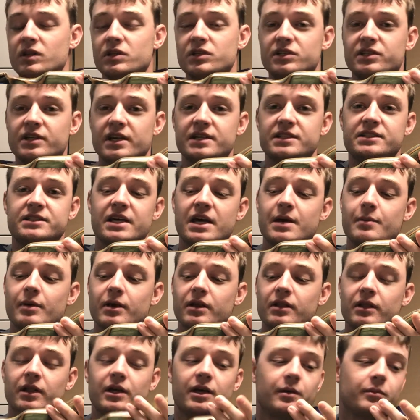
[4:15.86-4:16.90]
Sage
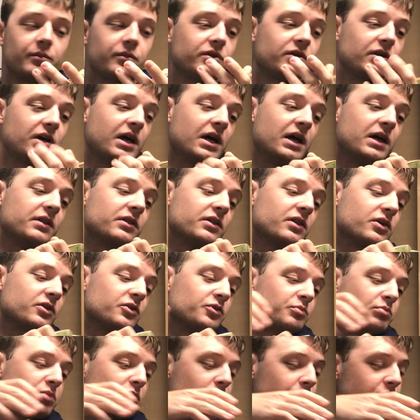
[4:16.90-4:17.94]
Samick limbs, and there's
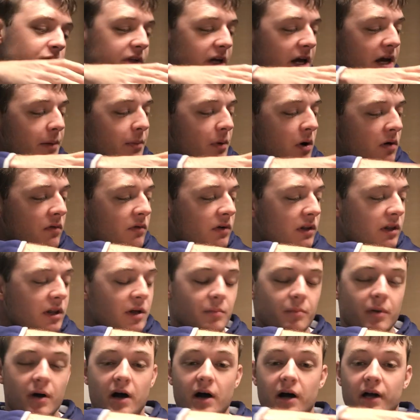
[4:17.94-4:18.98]
blue tape over the
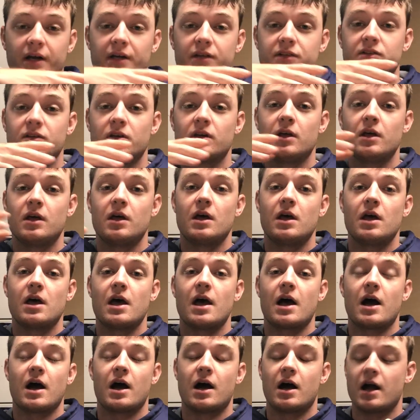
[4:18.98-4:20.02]
limb pockets.
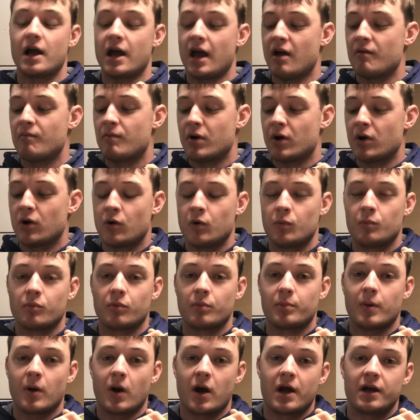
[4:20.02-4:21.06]
I have my own
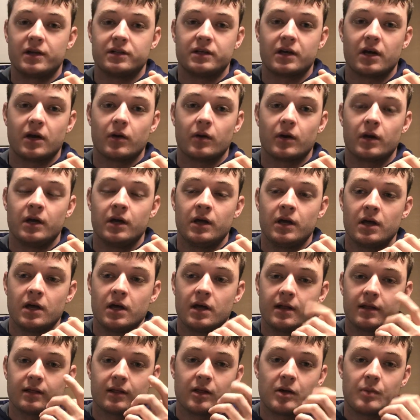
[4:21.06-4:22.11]
proprietary
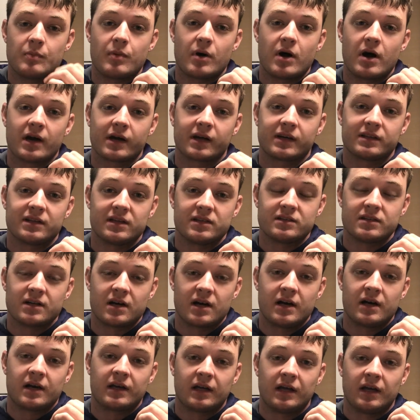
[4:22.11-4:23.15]
limb pocket
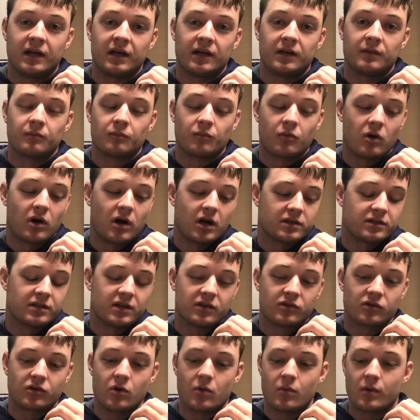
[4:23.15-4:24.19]
design and
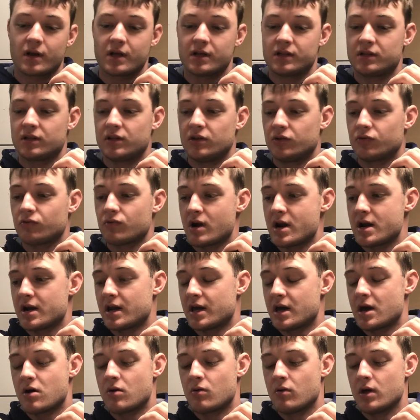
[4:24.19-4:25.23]
process going into this right
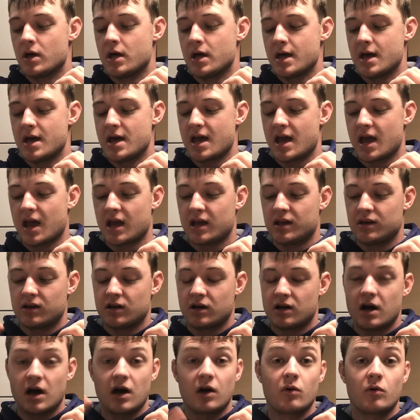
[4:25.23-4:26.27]
now, and
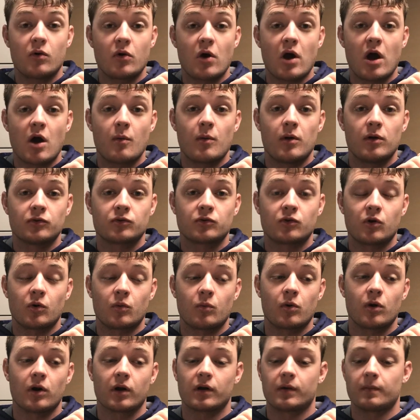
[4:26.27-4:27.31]
I don't know how well it's going to
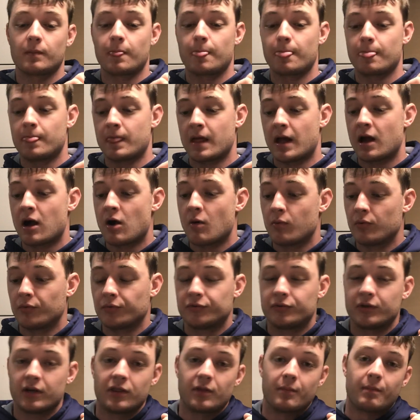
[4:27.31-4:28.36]
work. Now, I will
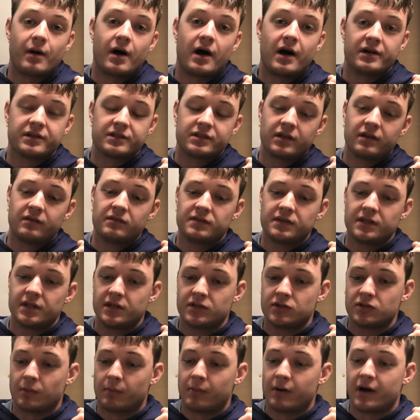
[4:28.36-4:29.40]
say the positives of
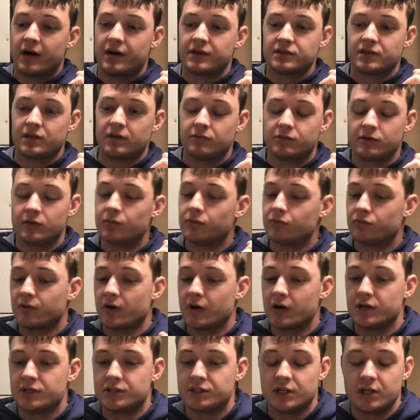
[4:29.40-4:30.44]
this. The positives, it was
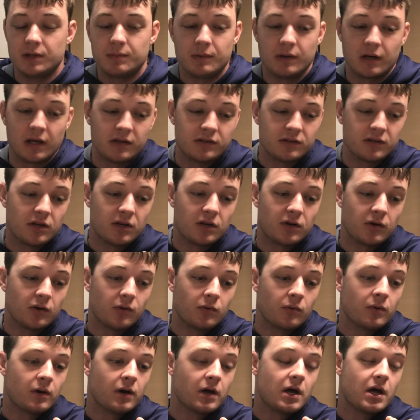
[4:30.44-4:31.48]
very cheap and easy to
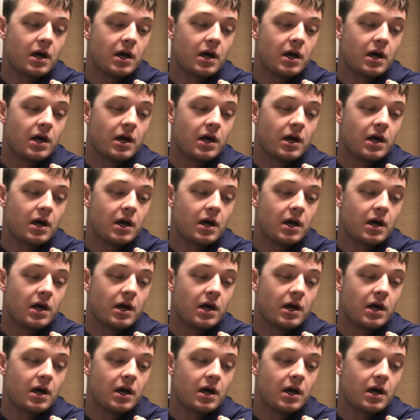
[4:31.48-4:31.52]
do.